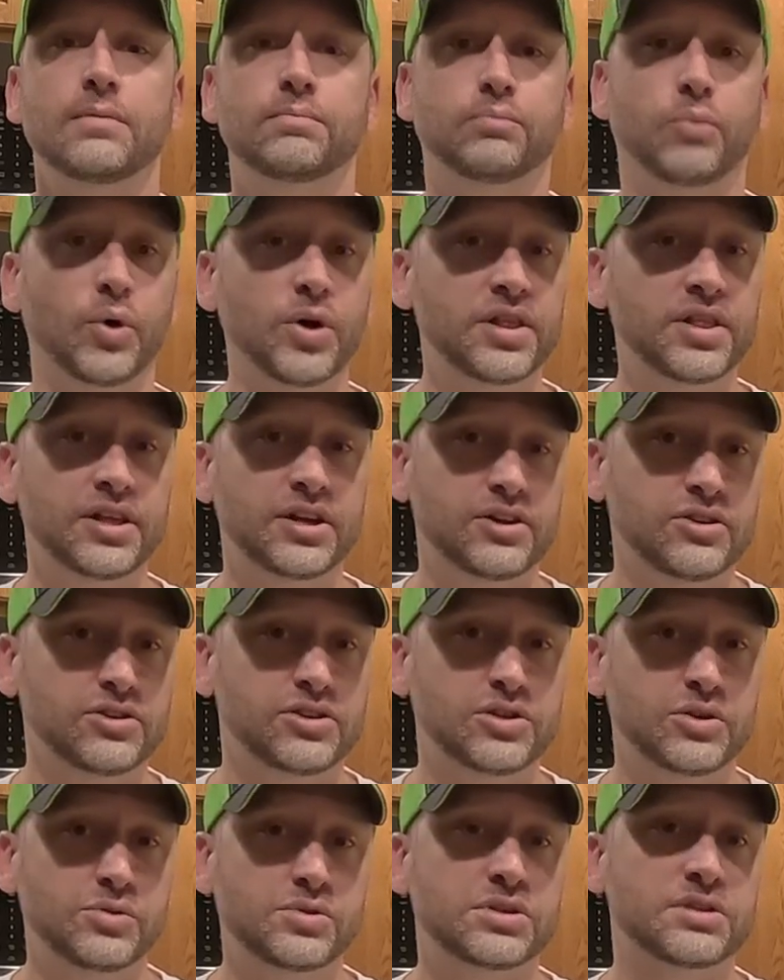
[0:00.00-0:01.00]
boiling your
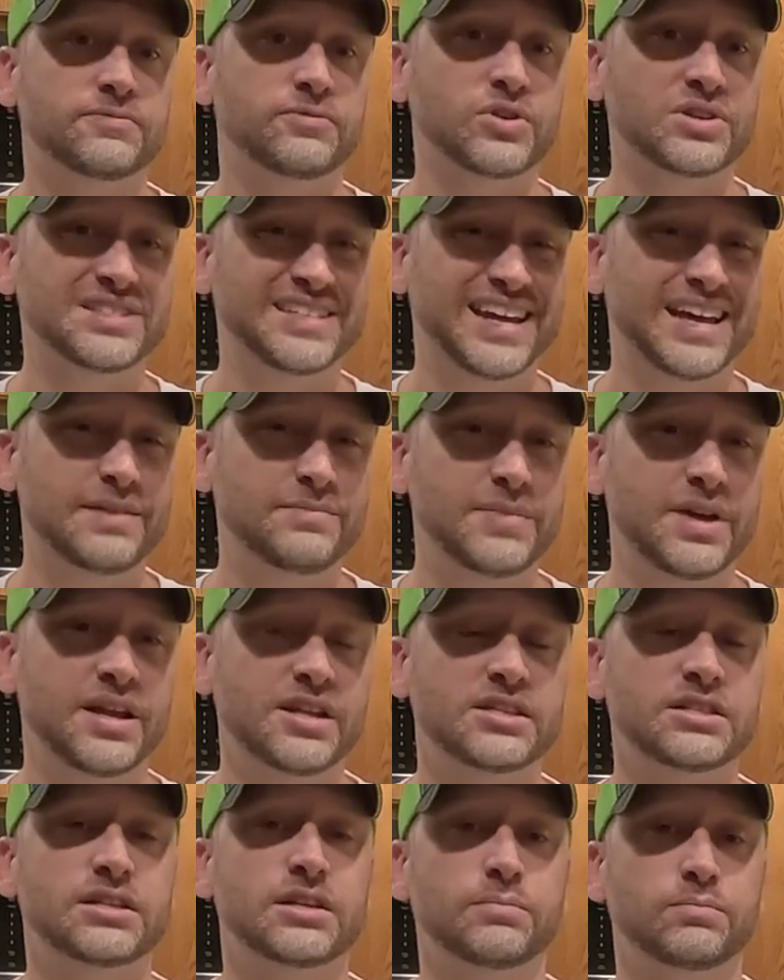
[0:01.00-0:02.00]
juice for 10
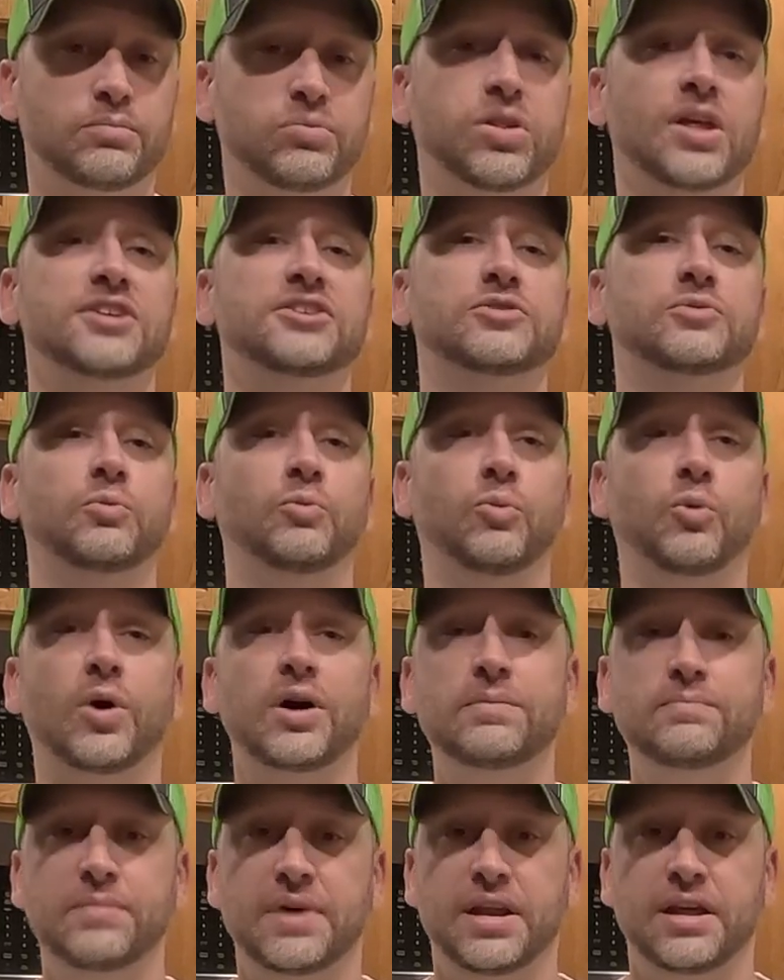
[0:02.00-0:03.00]
minutes plus
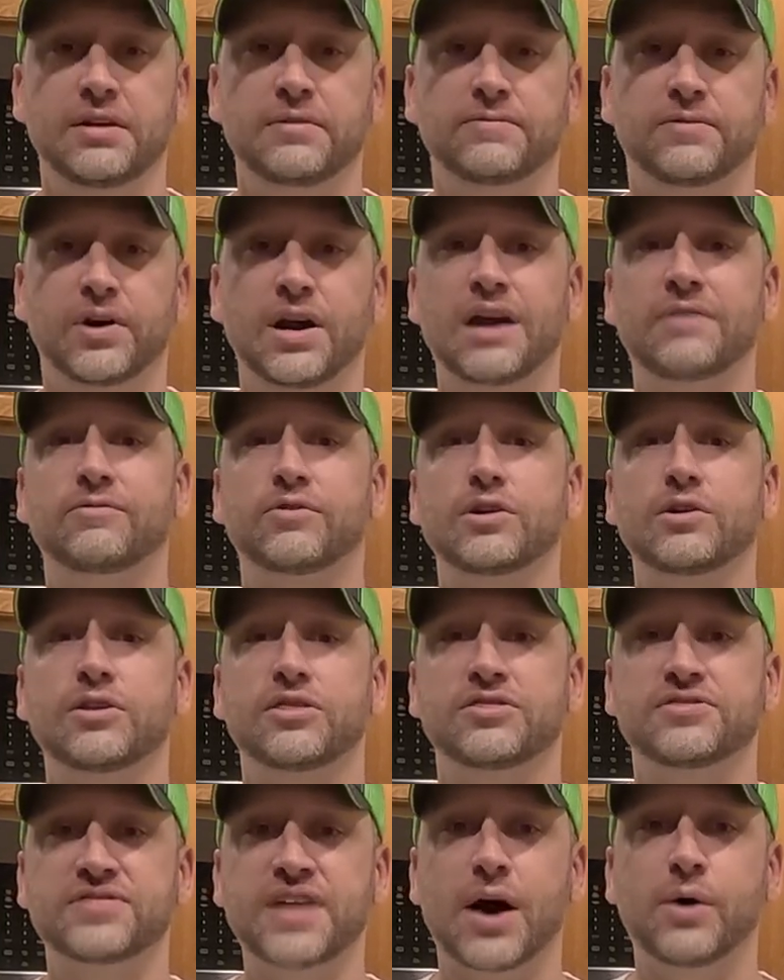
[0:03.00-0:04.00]
1 minute for every
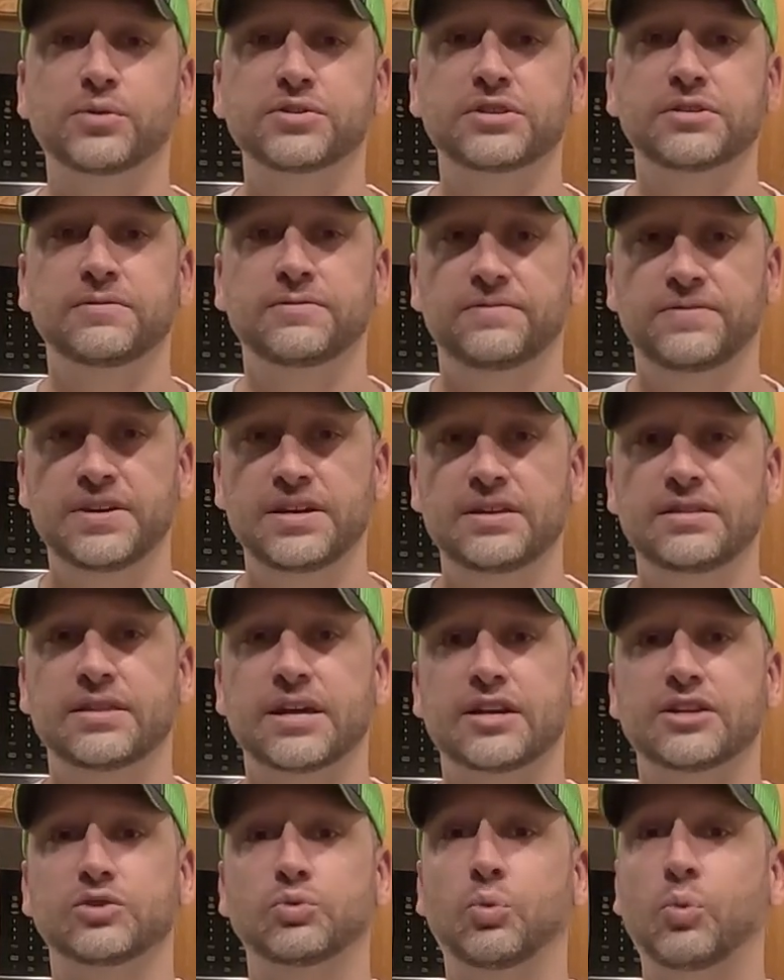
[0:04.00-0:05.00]
1,000 feet
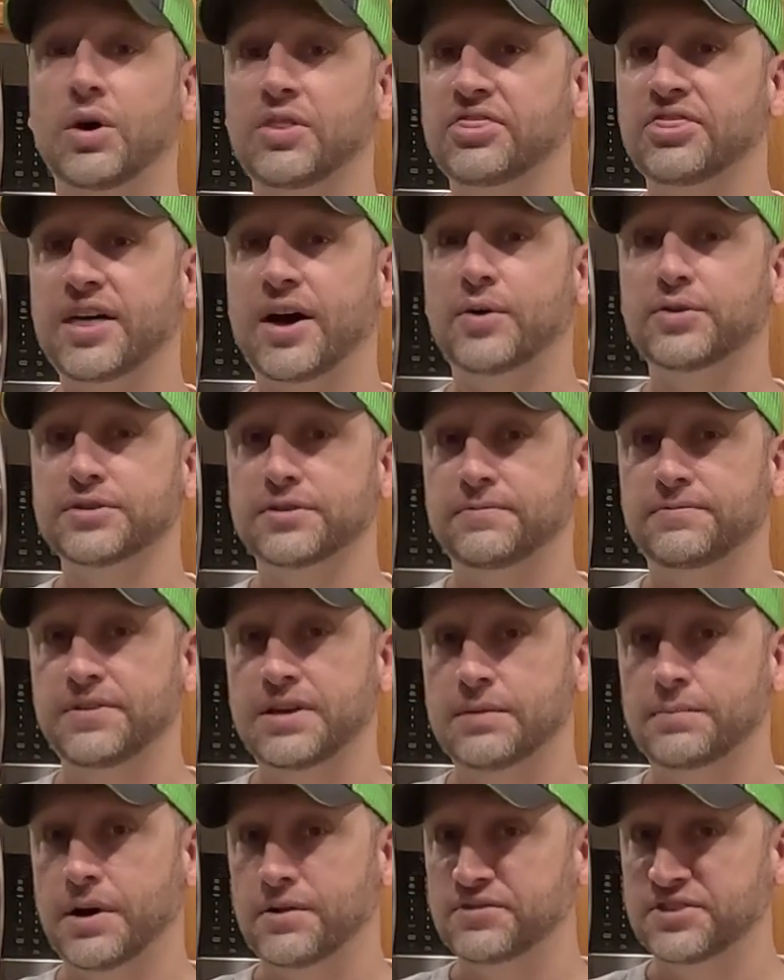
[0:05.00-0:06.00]
that is 1,000
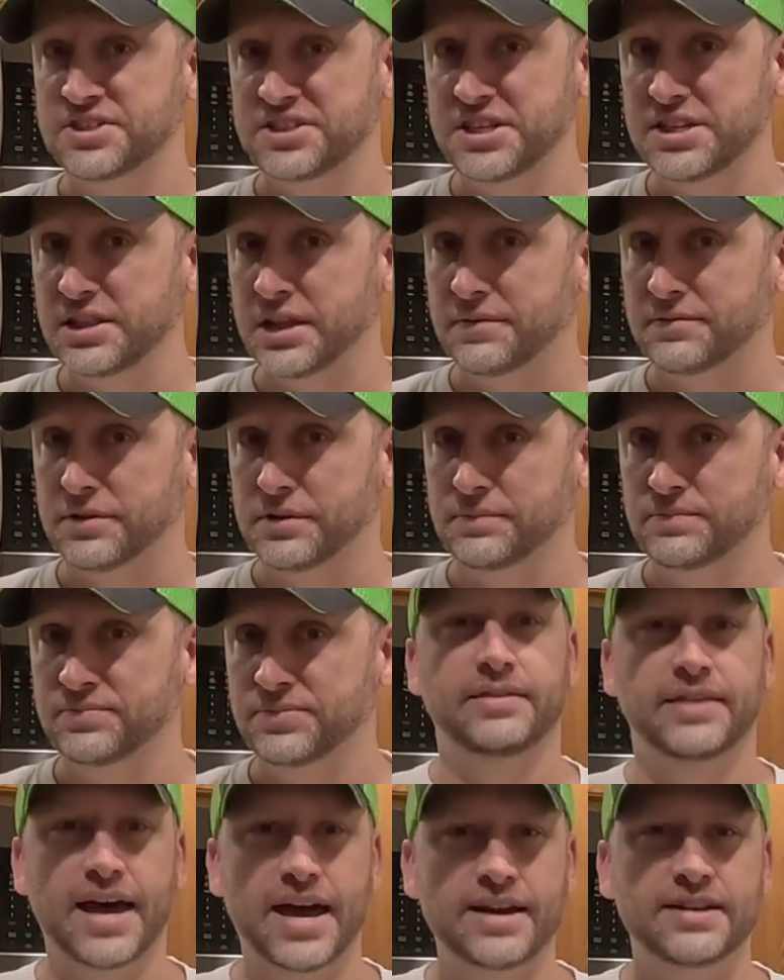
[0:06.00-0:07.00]
feet above sea level,
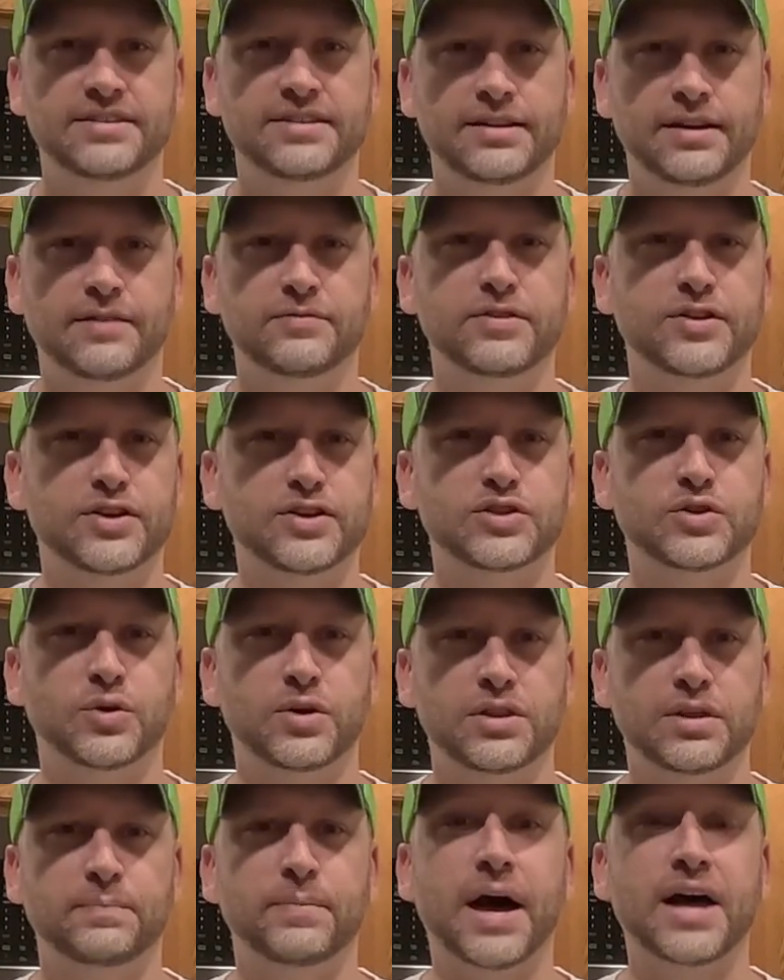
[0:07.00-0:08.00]
that is enough to
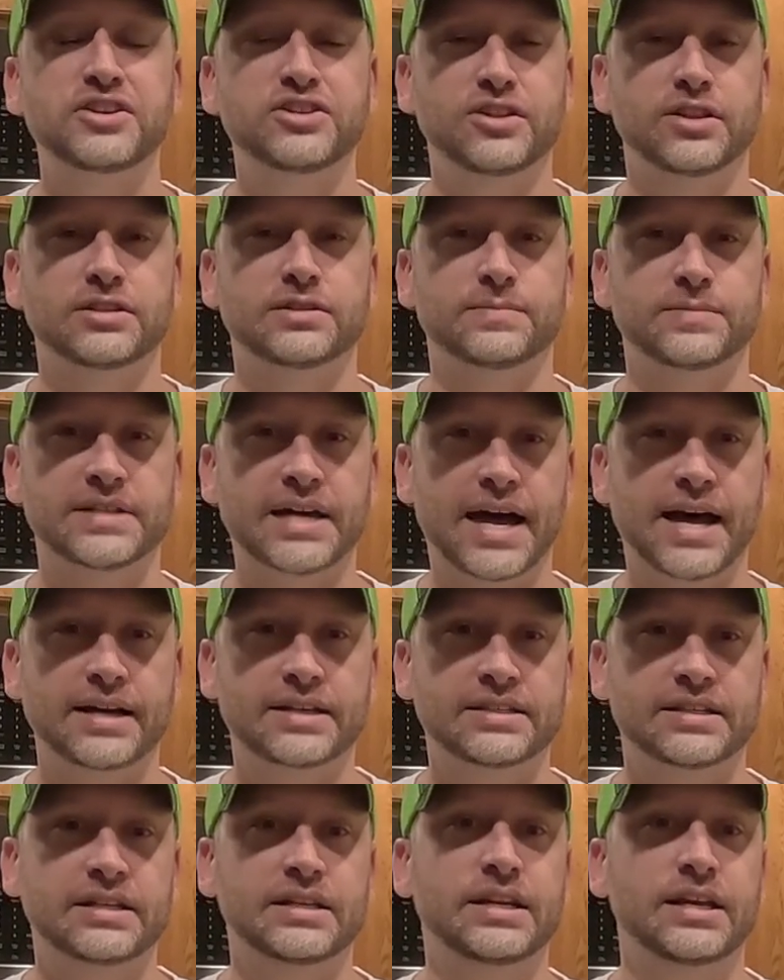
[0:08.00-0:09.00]
destroy the botulism
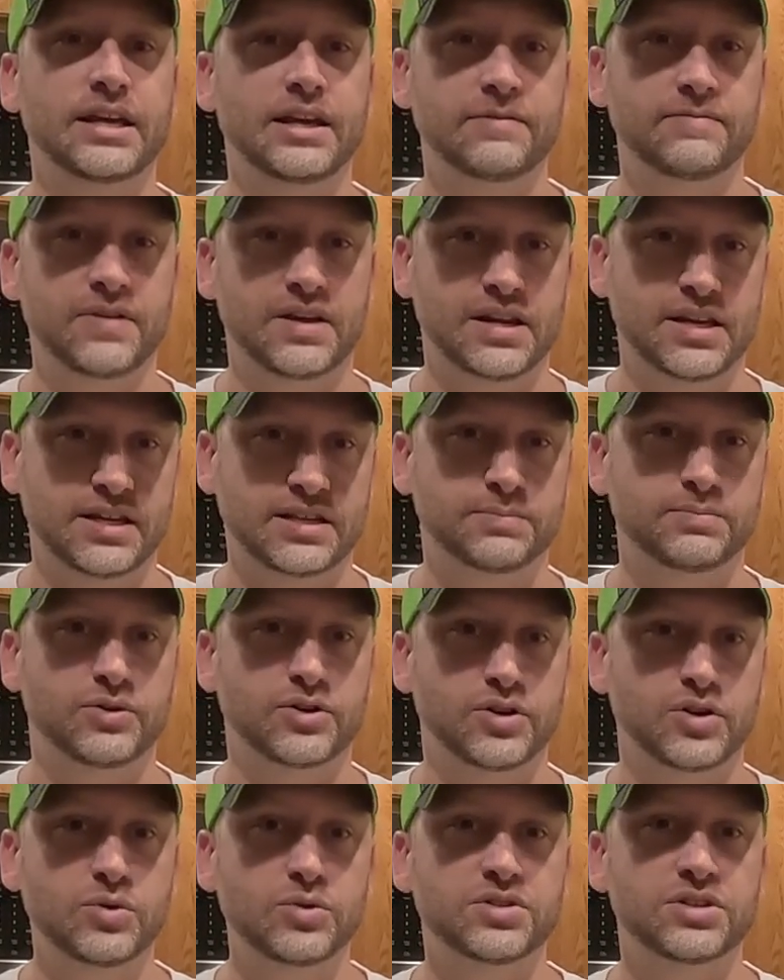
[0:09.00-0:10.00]
toxin if any is
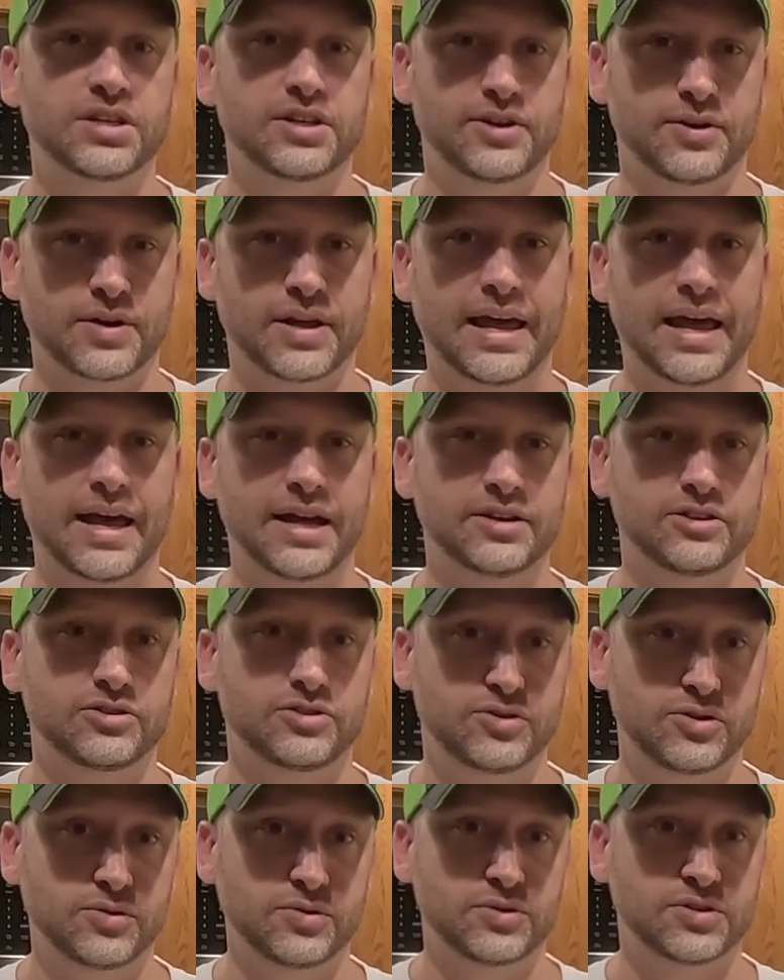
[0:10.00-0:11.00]
produced in your
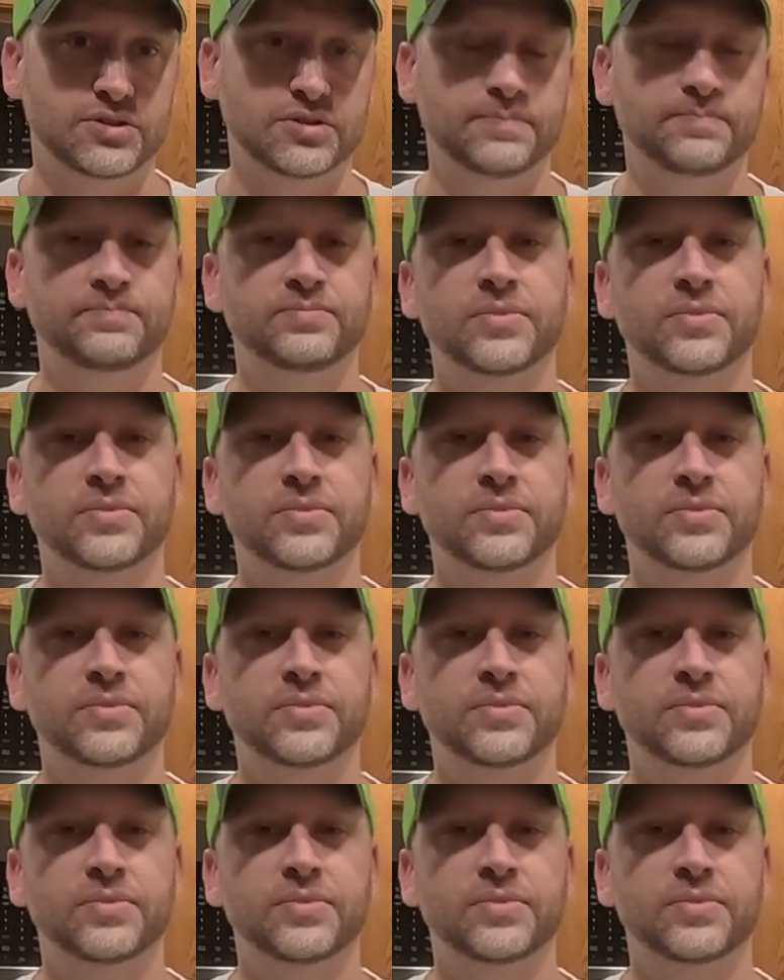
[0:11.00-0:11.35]
canned juice.